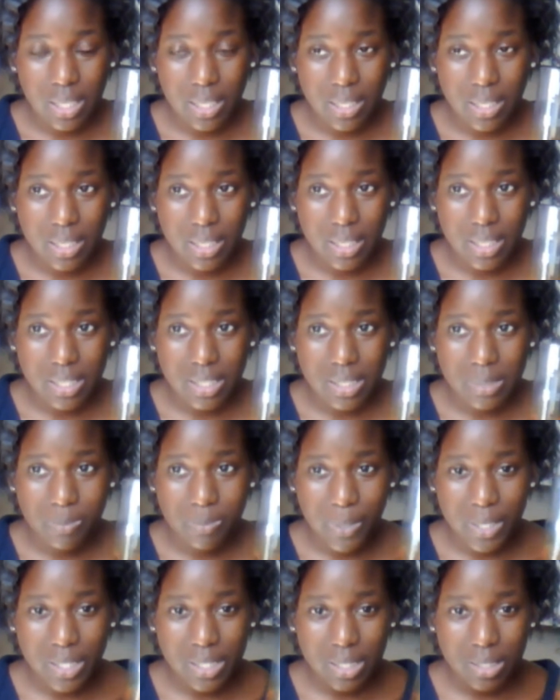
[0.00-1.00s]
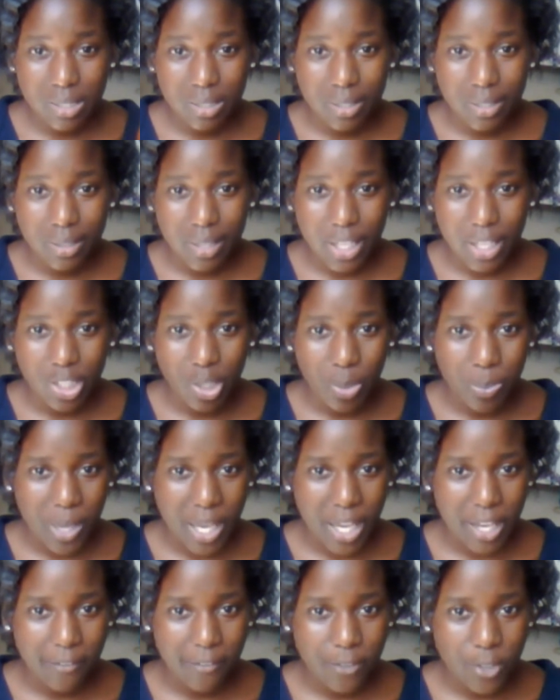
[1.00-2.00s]
And it's basically like you
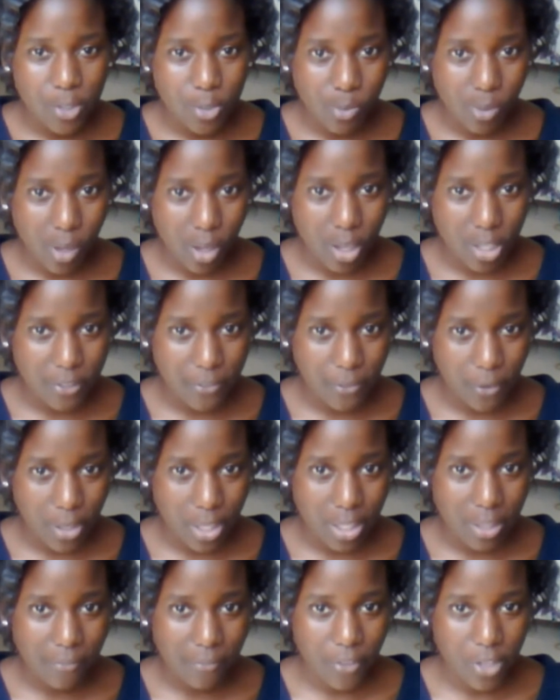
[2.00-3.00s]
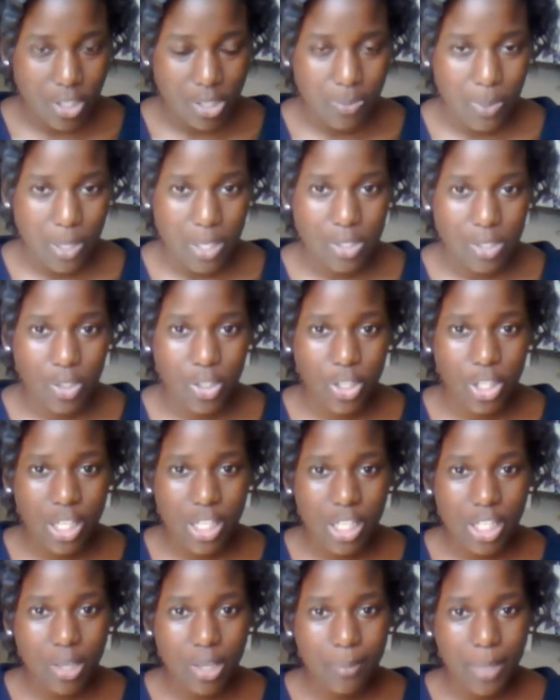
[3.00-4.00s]
paid $2 for it in the first place, so you're
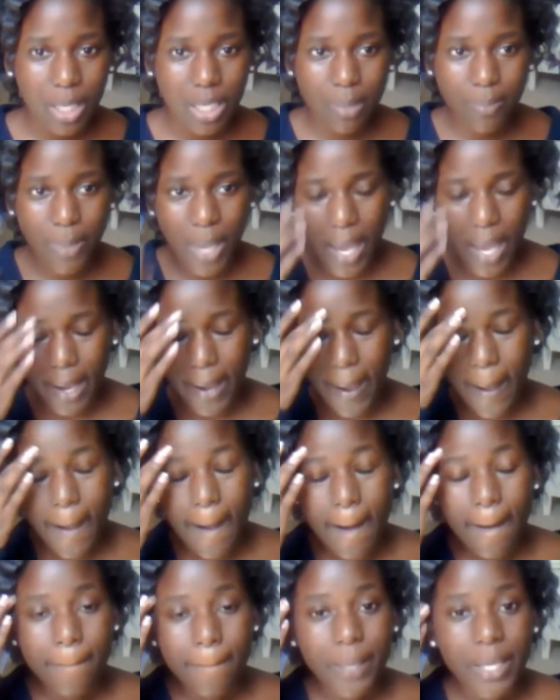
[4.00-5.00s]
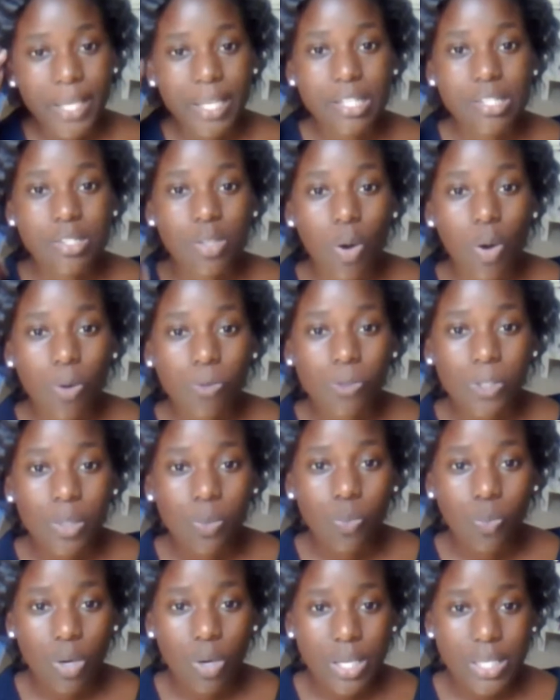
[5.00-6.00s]
getting your money back, but it's
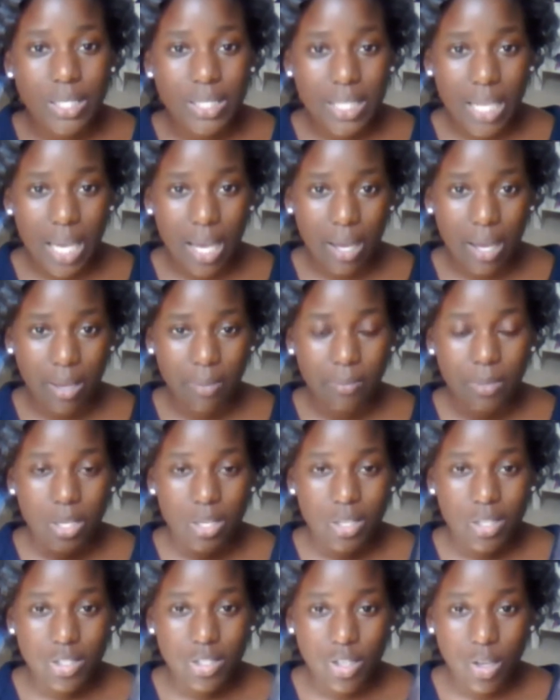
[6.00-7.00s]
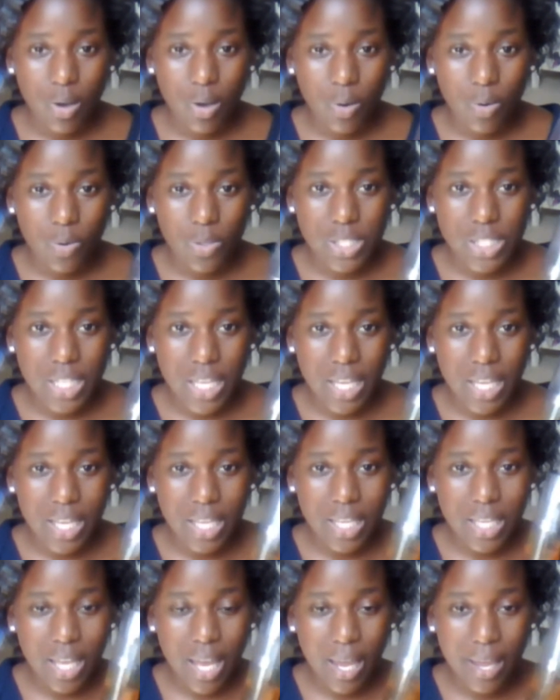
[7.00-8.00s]
only one time. So
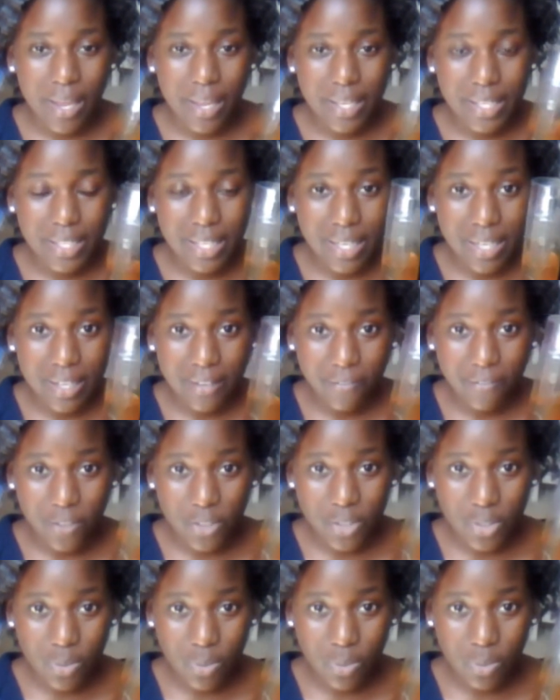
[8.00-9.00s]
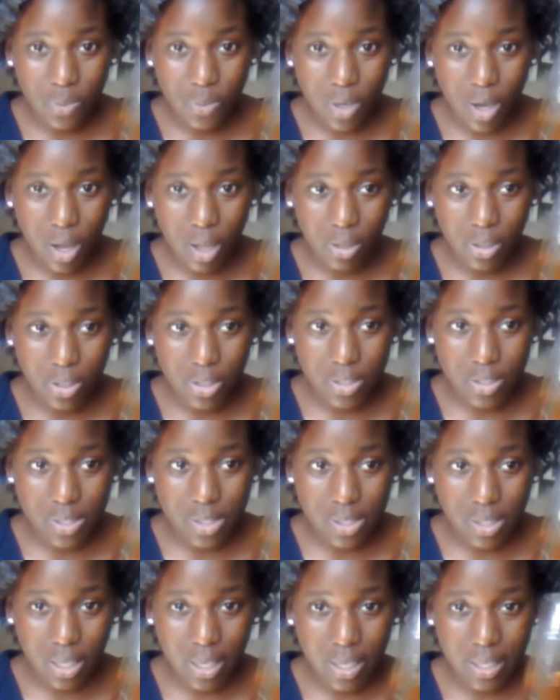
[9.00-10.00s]
say I get it for
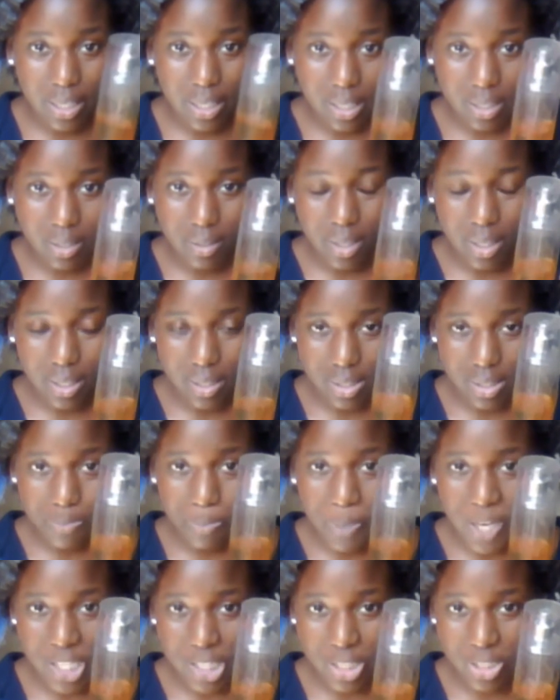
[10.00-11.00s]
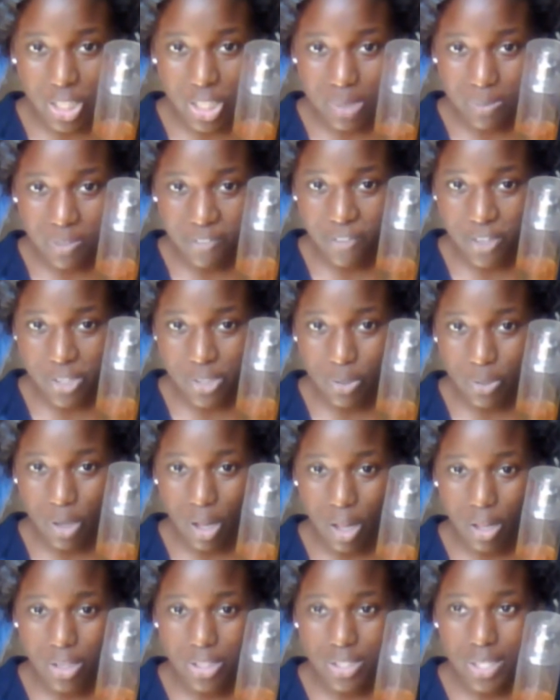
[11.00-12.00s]
$2, like it price adjustment for
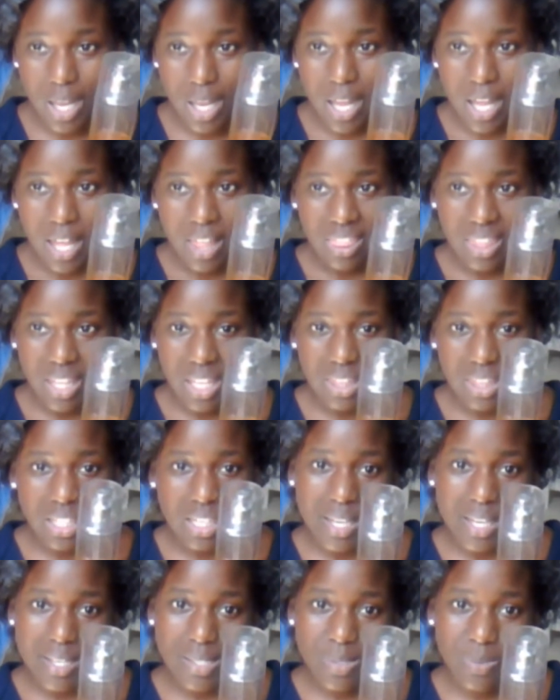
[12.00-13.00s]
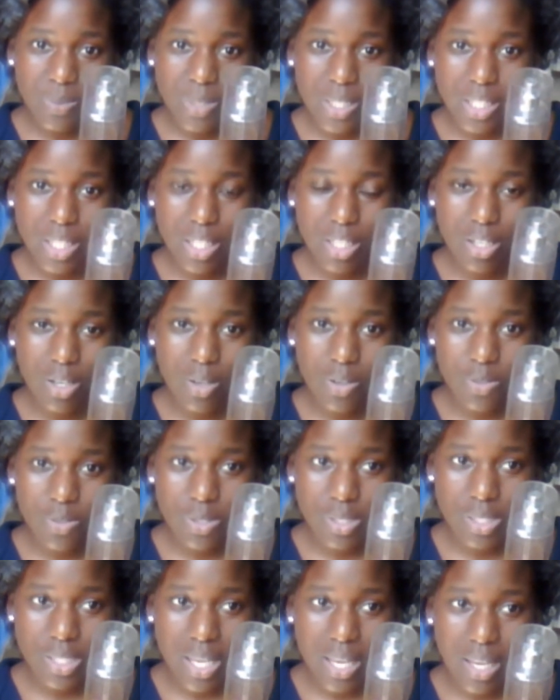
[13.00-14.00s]
$2, then the next week it
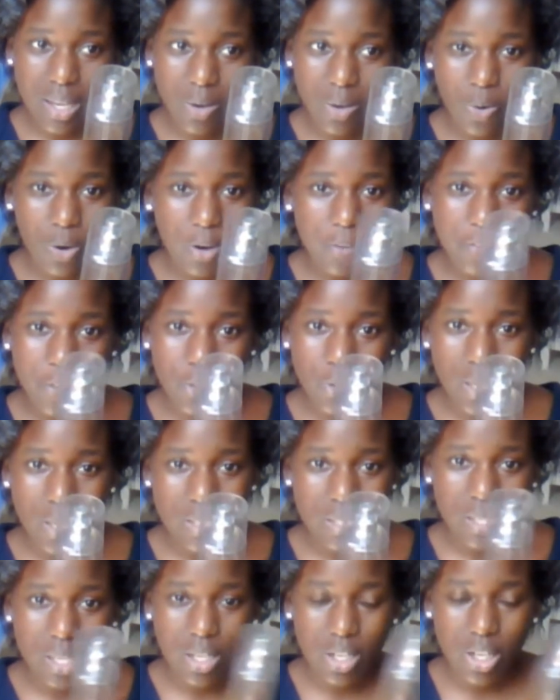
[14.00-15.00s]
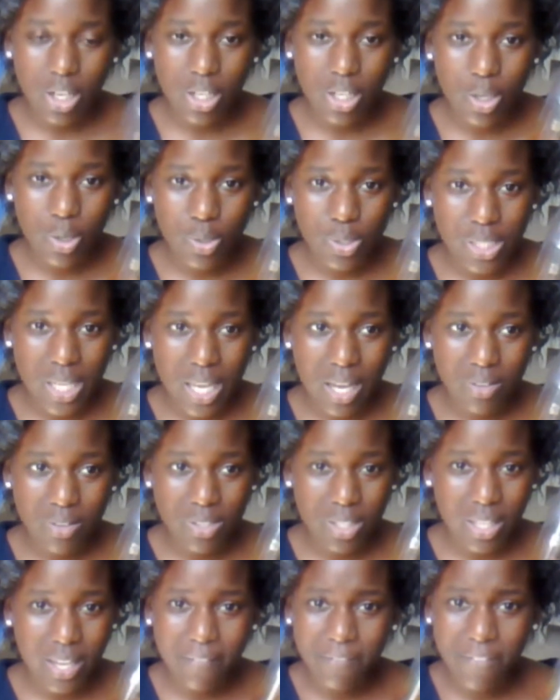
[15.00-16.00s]
goes down, or a few days later it goes
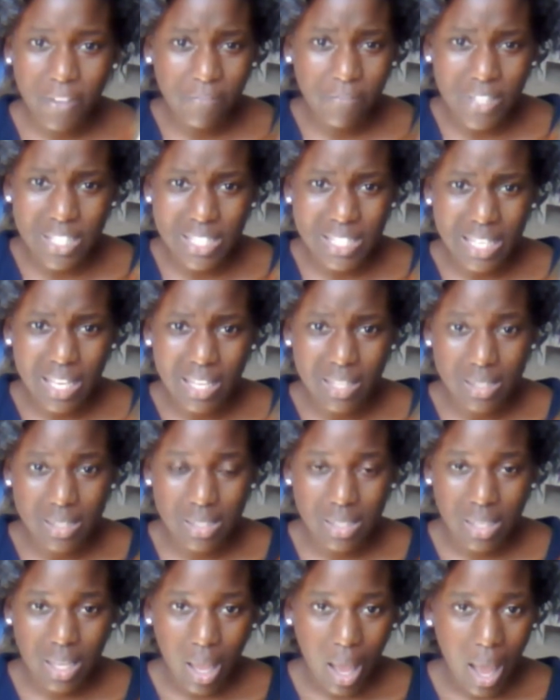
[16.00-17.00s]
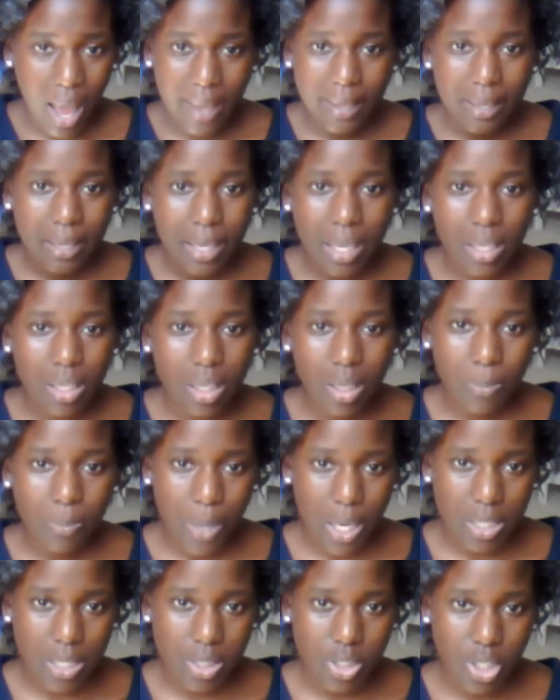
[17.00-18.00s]
down to like 50 cents. I can't get a
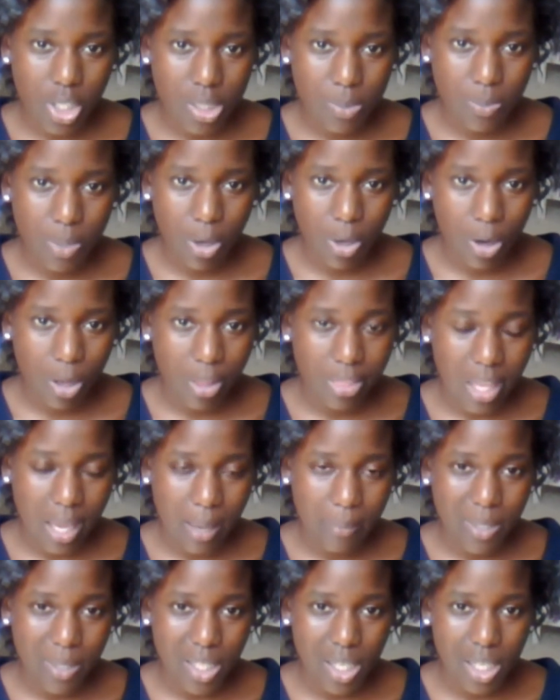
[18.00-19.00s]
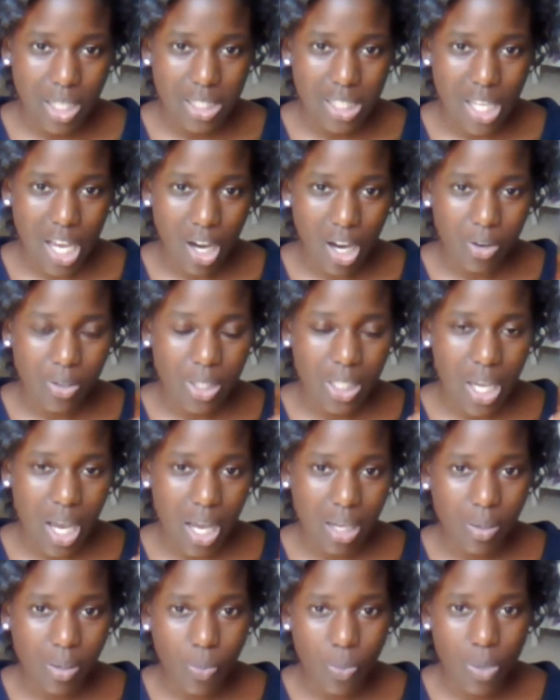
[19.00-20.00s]
price adjustment on that because I already
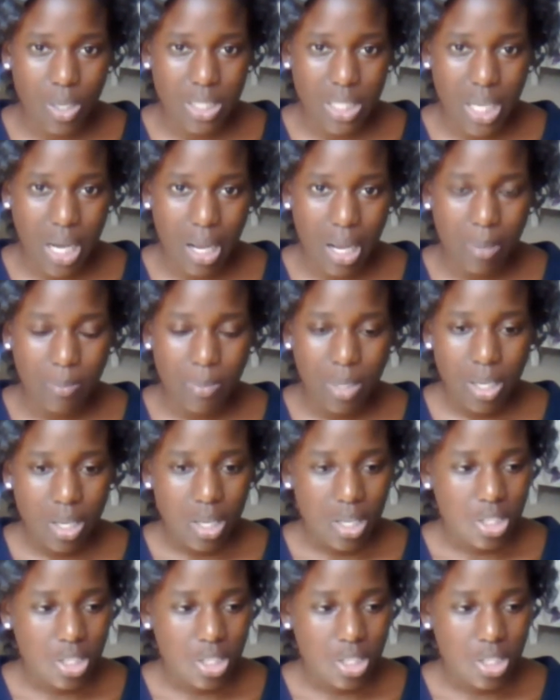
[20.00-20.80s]
got it one time.